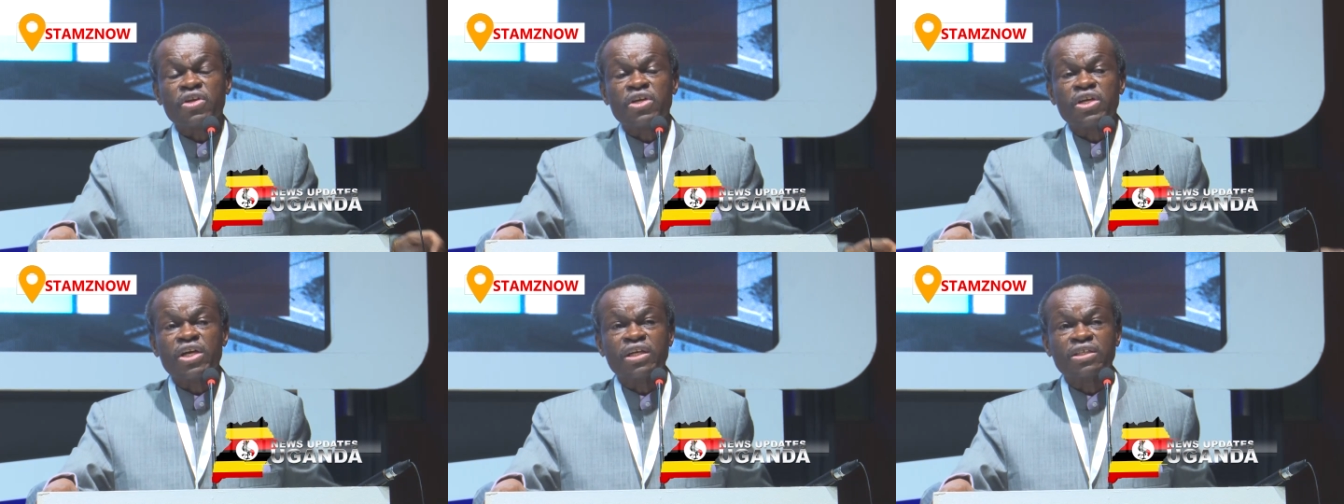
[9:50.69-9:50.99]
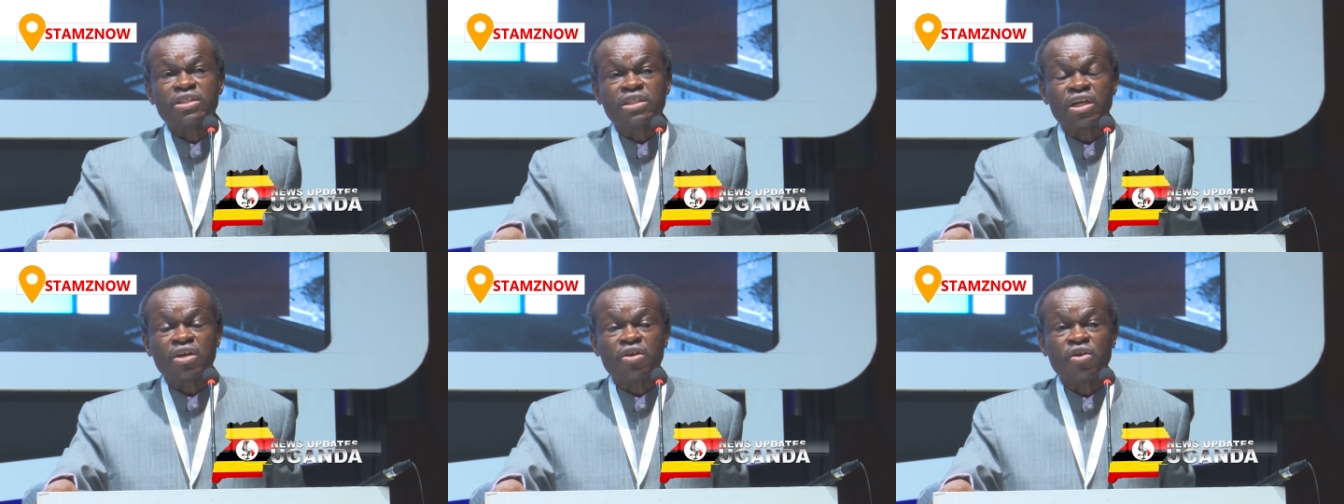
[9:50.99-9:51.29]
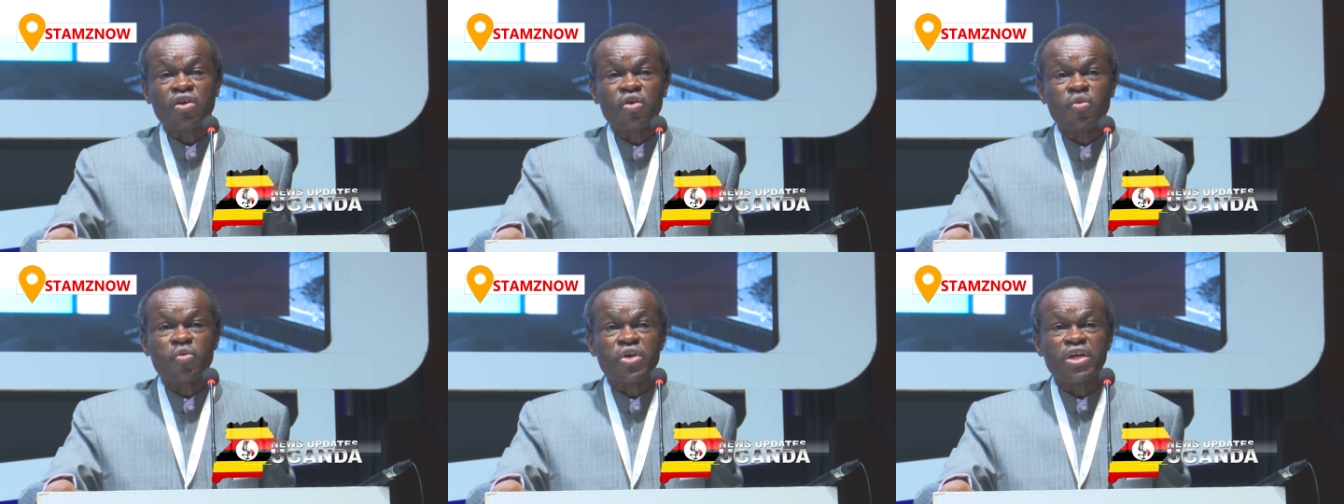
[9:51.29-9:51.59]
years
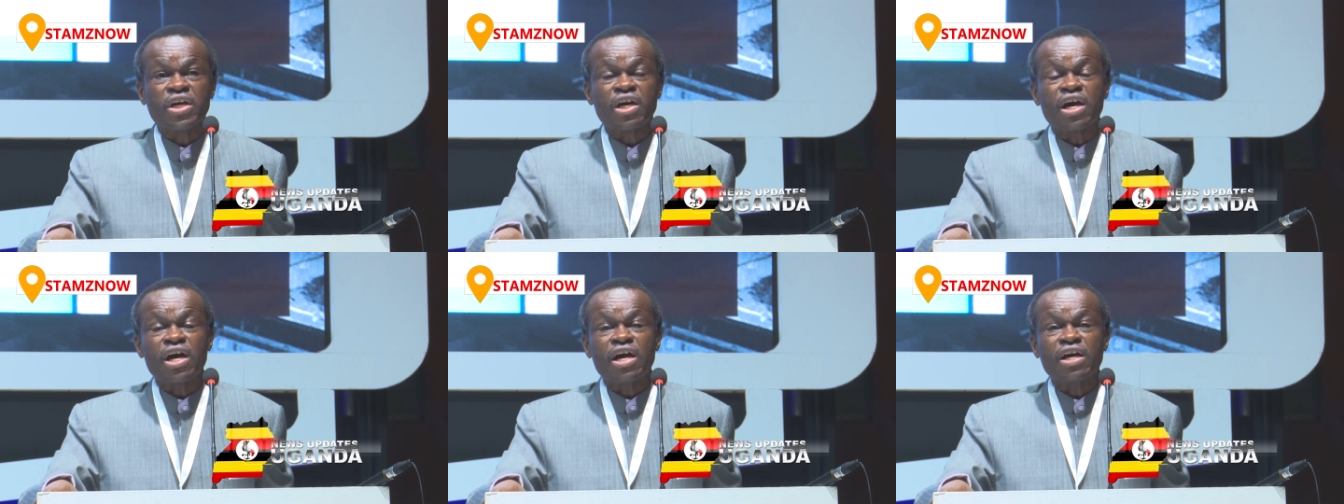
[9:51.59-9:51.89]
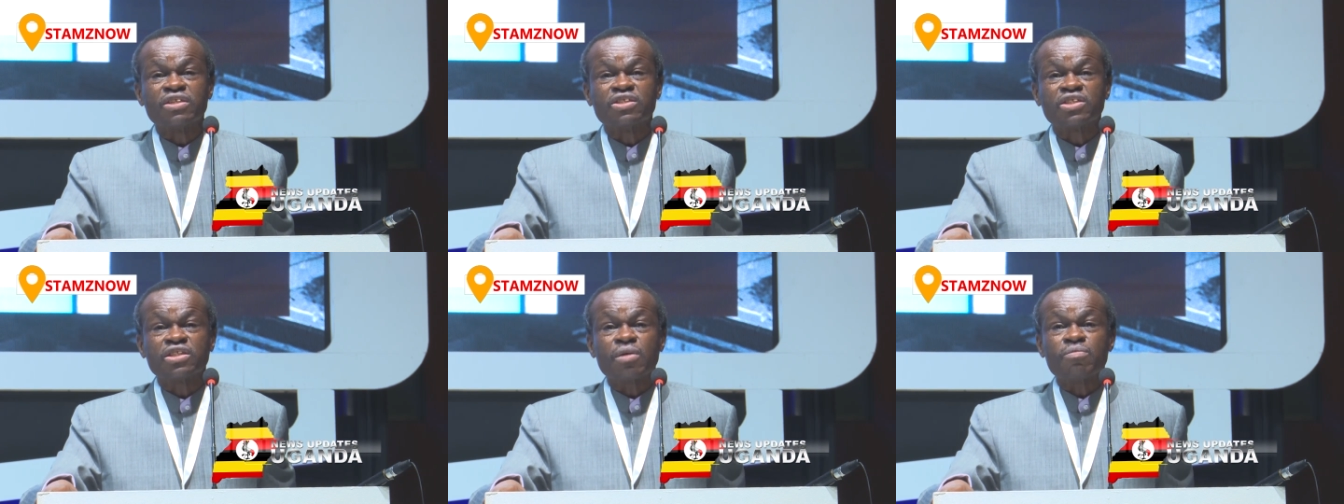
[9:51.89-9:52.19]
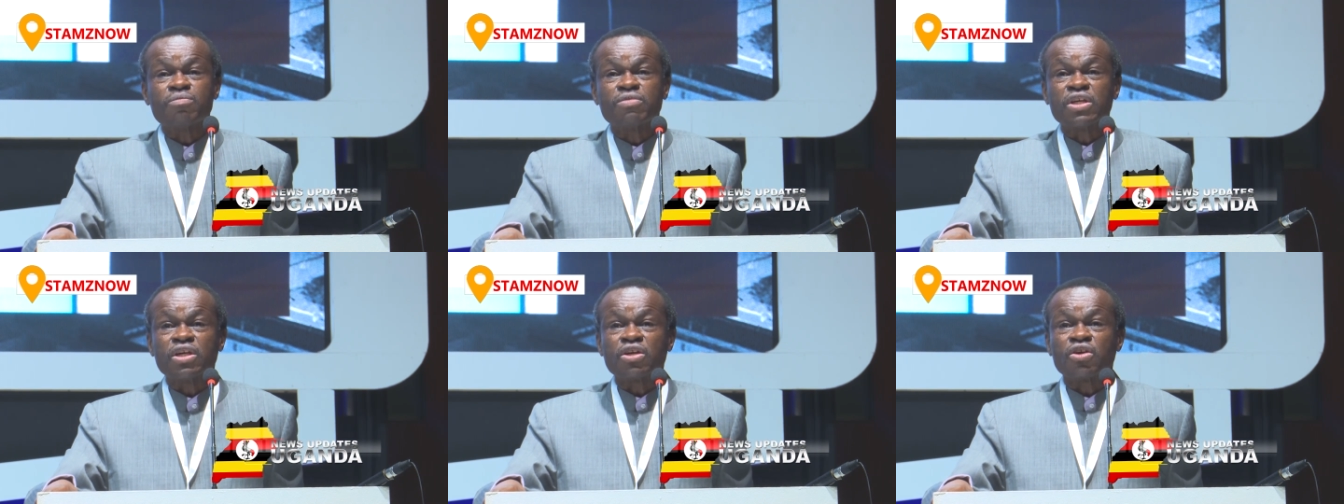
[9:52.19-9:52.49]
ago we had
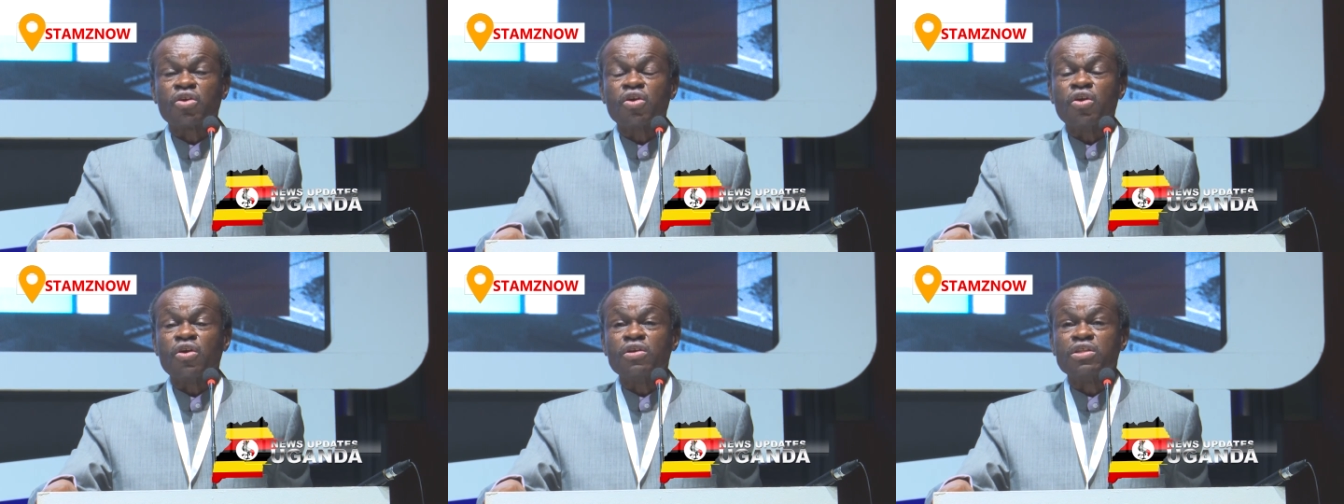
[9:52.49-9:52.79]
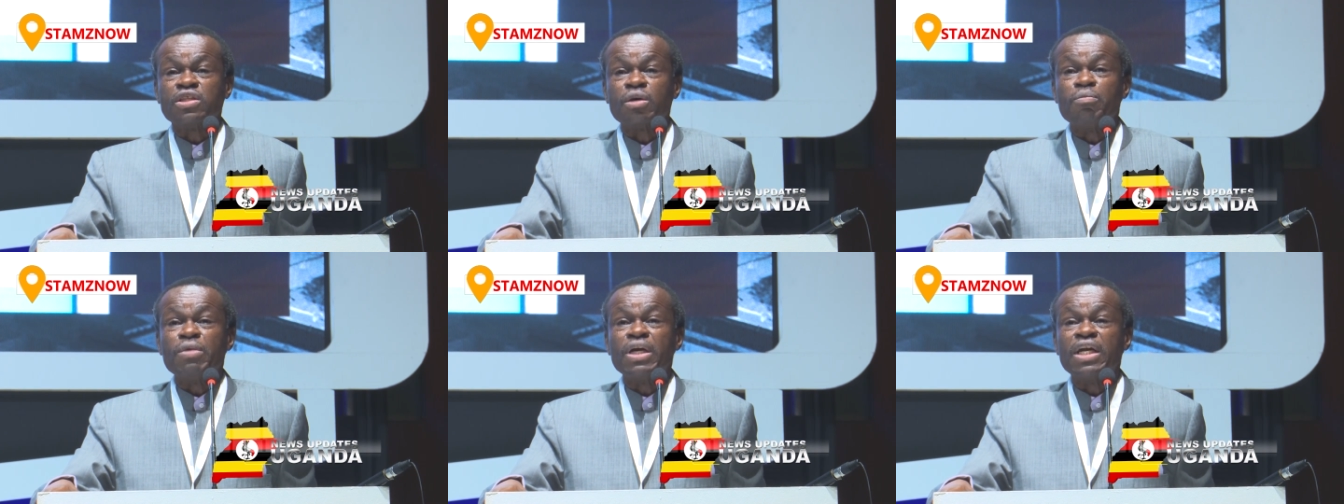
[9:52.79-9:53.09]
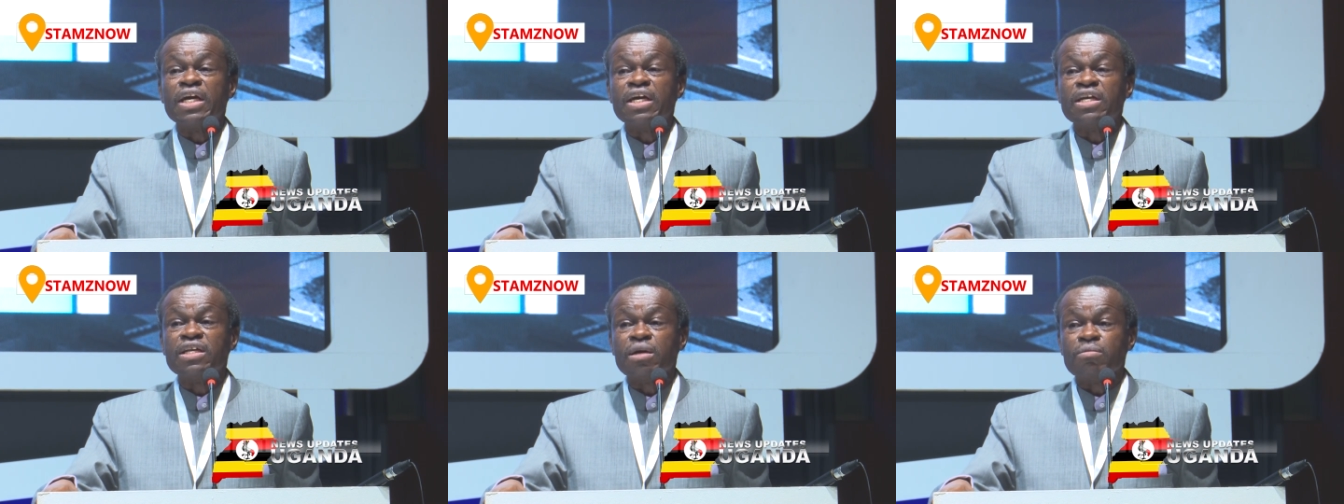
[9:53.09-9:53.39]
something called the
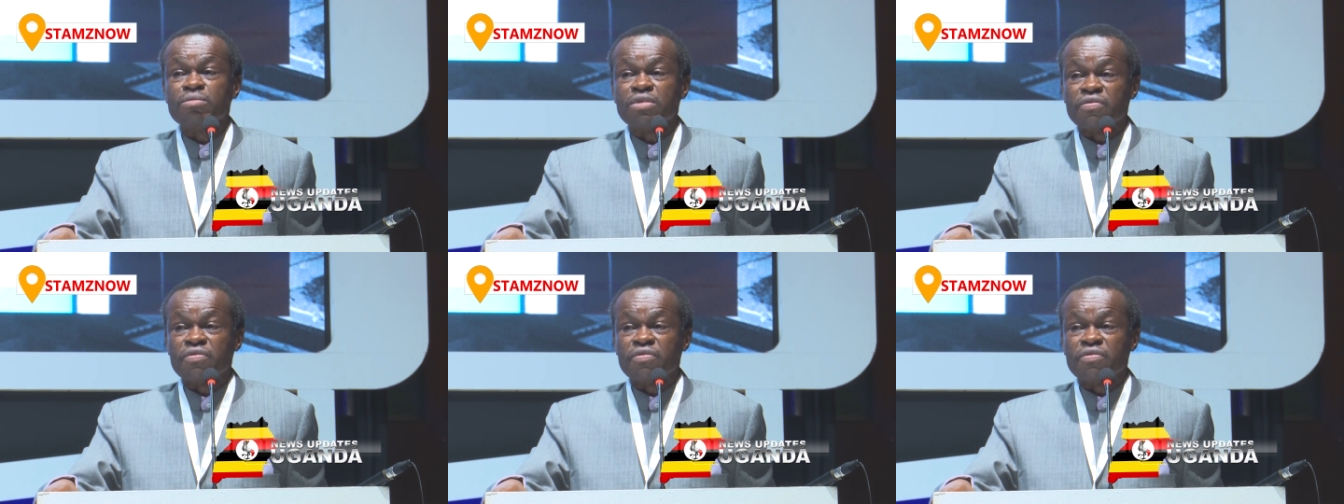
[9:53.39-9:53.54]
Millennium